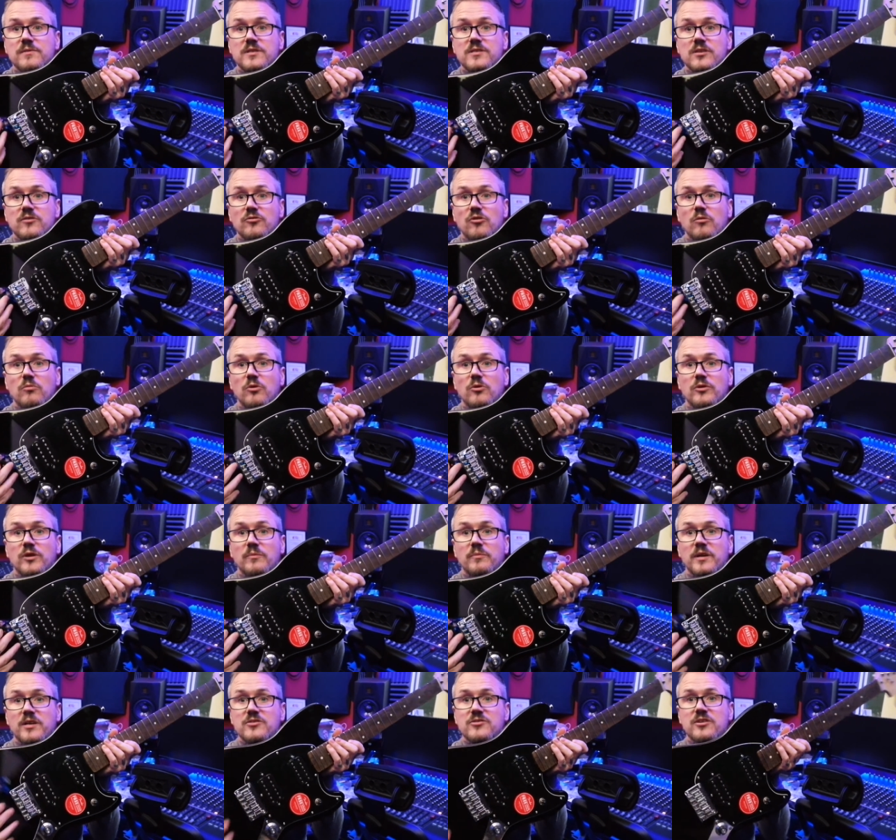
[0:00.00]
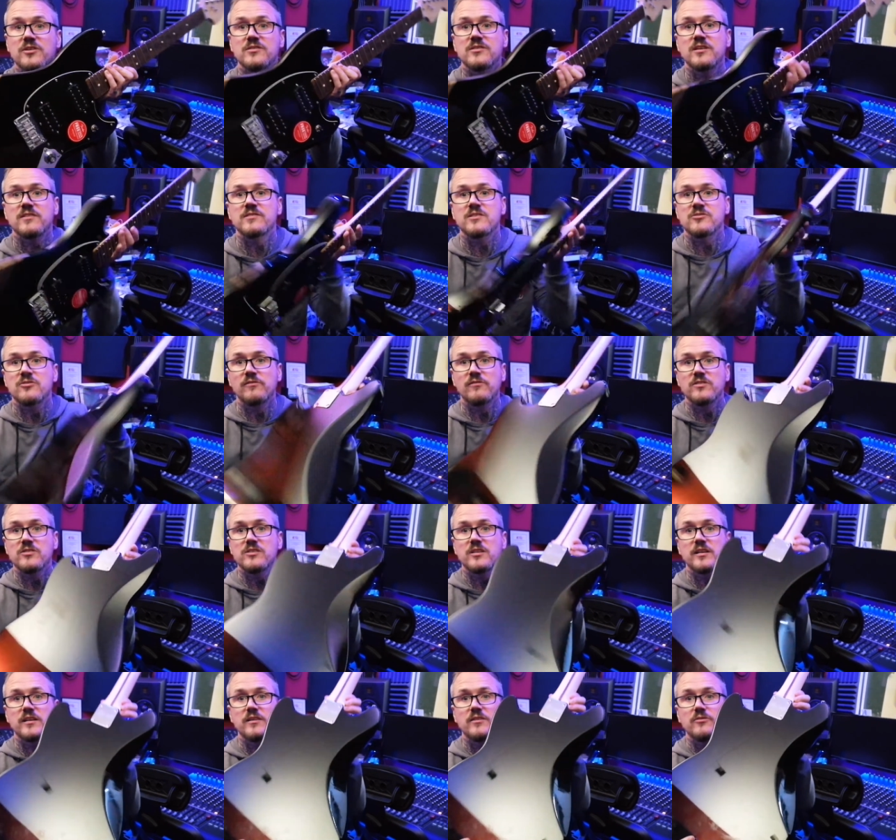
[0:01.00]
It's a top loader bridge because this is
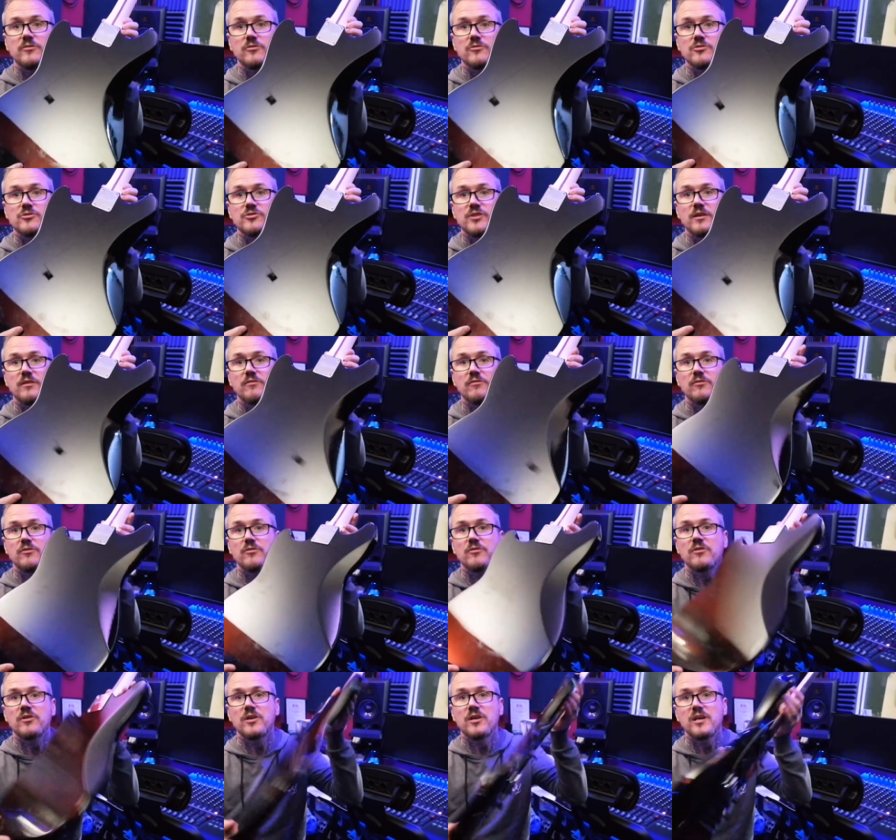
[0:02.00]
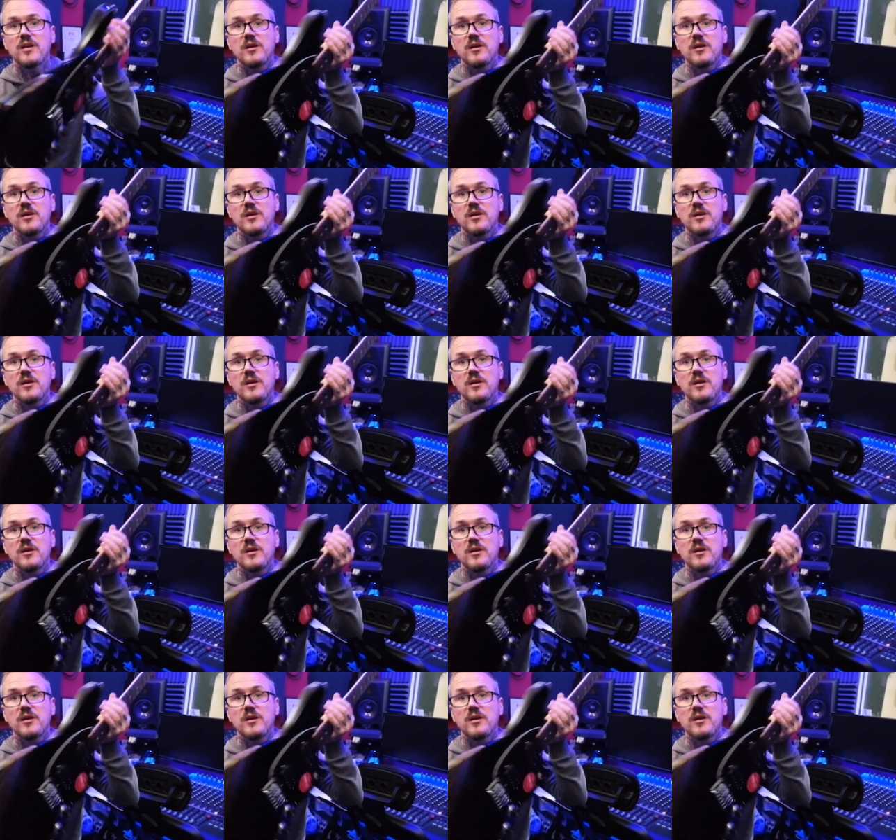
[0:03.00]
obviously not string through,